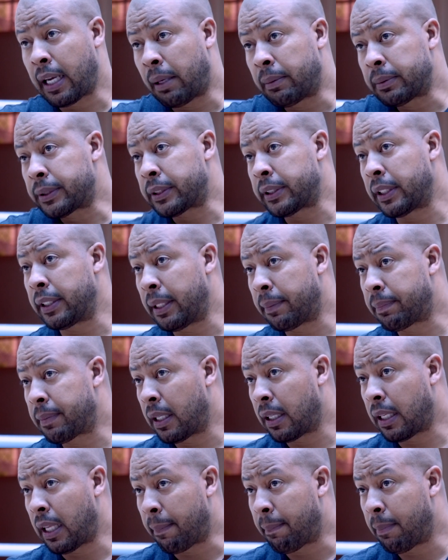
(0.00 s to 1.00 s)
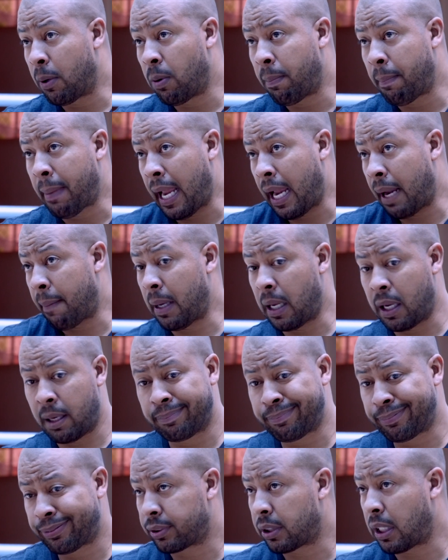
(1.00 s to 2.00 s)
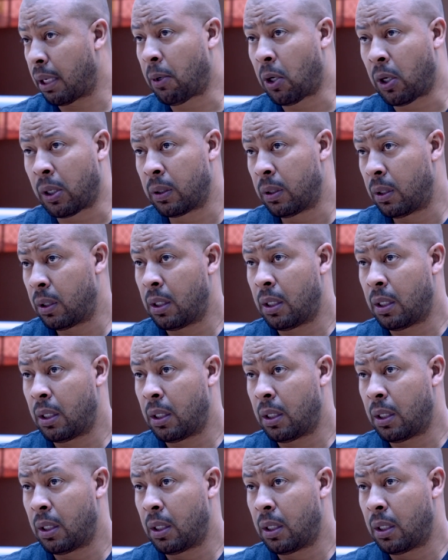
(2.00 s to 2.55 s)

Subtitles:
I was sitting up there like, boom, bang, bang, come on.